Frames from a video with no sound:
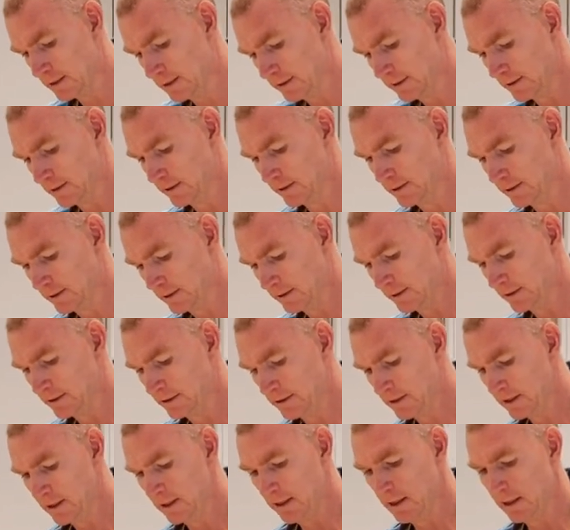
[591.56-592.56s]

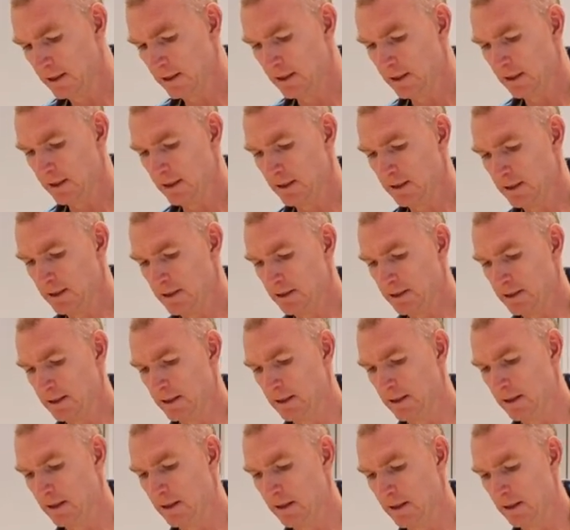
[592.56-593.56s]

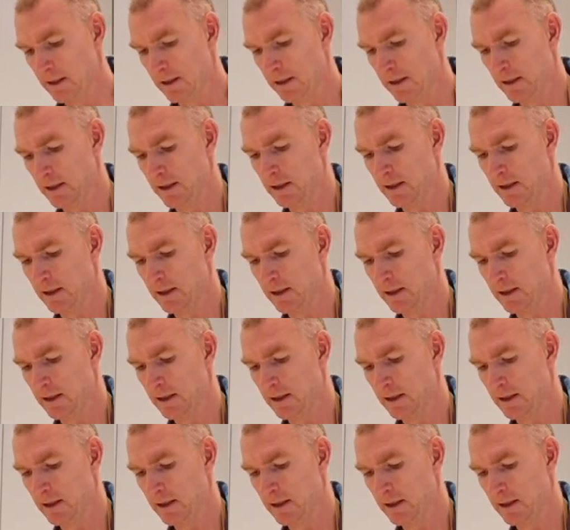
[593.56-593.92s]
[no speech]